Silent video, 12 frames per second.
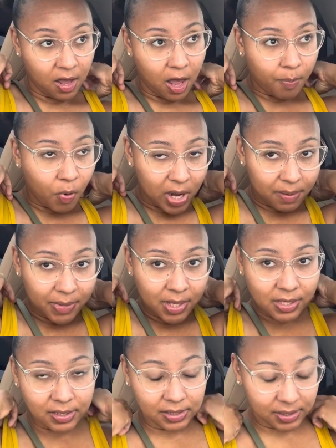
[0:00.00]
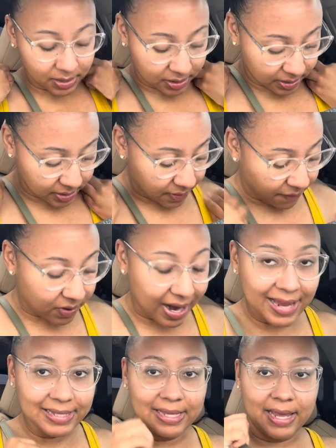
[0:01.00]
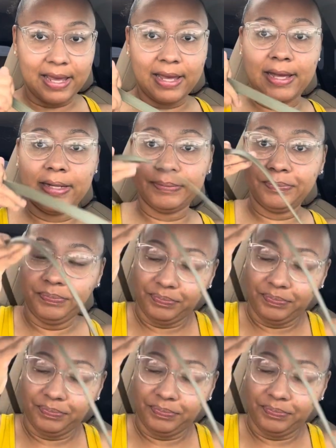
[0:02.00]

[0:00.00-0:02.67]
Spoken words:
appointments for Isaiah